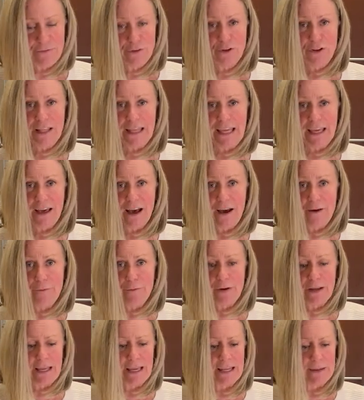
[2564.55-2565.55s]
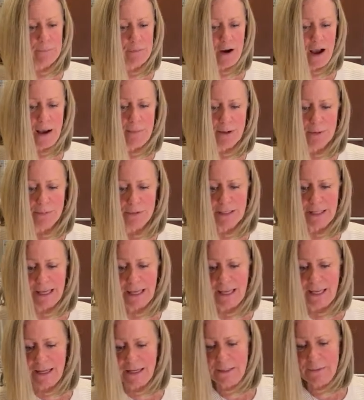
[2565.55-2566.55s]
fully covering it,
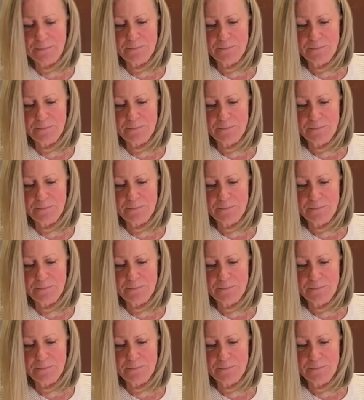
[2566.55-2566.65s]
probably,